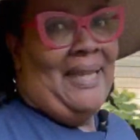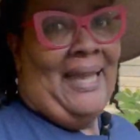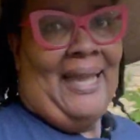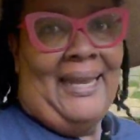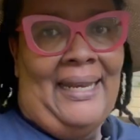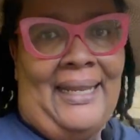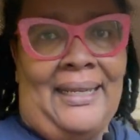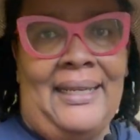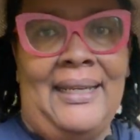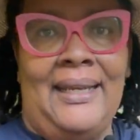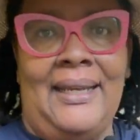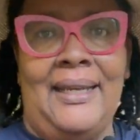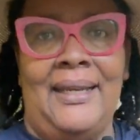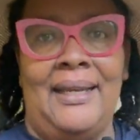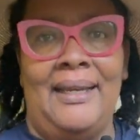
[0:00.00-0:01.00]
adding
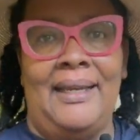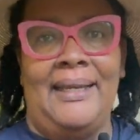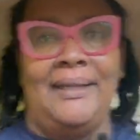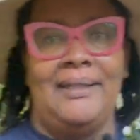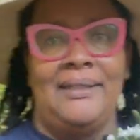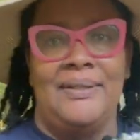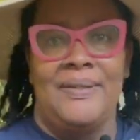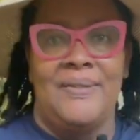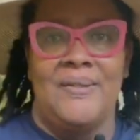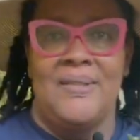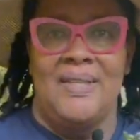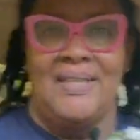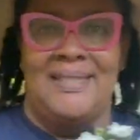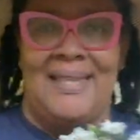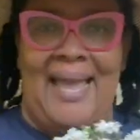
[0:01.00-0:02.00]
includes
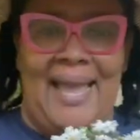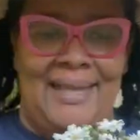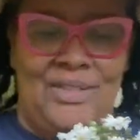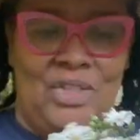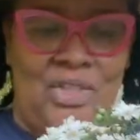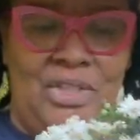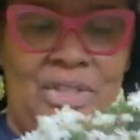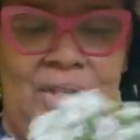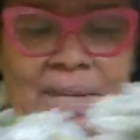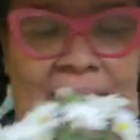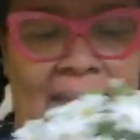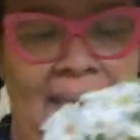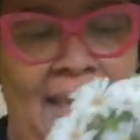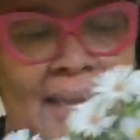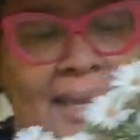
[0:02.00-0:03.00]
this Aster.
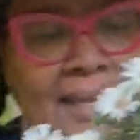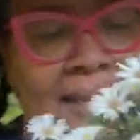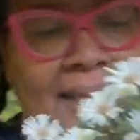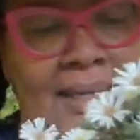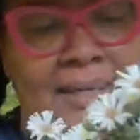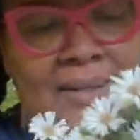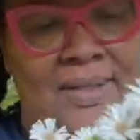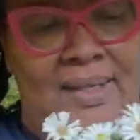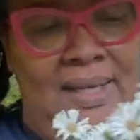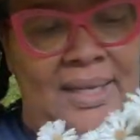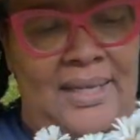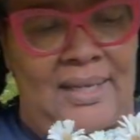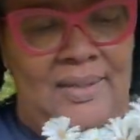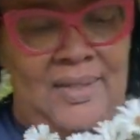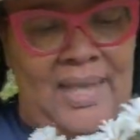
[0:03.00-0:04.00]
This
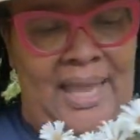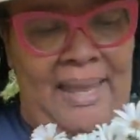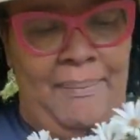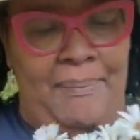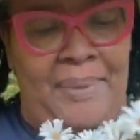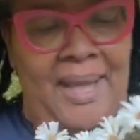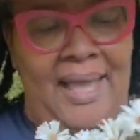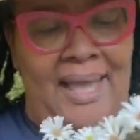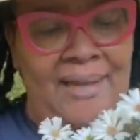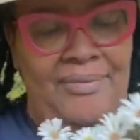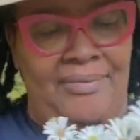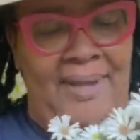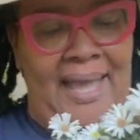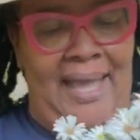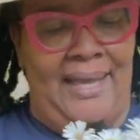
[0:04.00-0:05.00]
is a
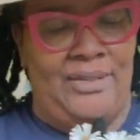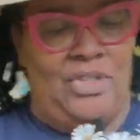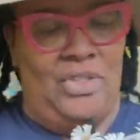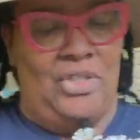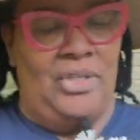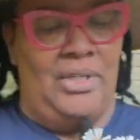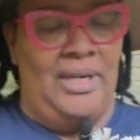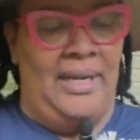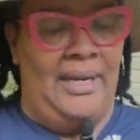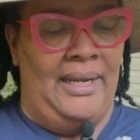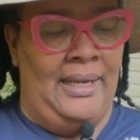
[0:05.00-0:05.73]
puff aster.